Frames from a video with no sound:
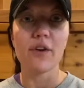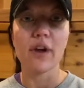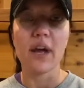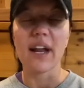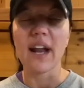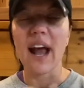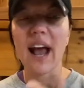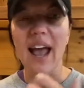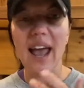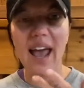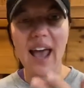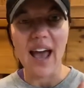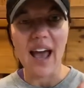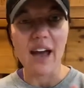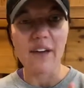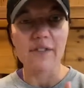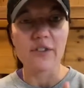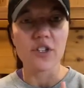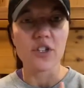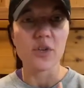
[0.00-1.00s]
and I
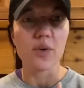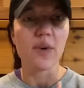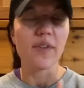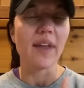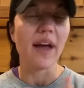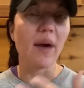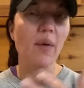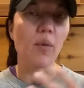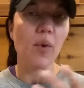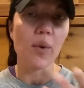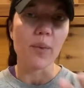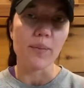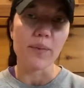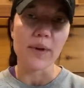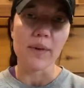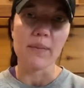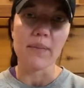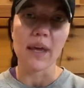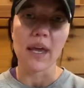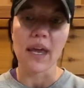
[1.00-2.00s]
have to, and that won't
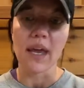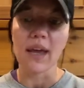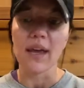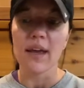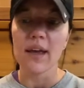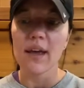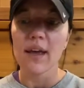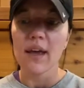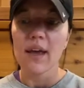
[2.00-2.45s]
be me,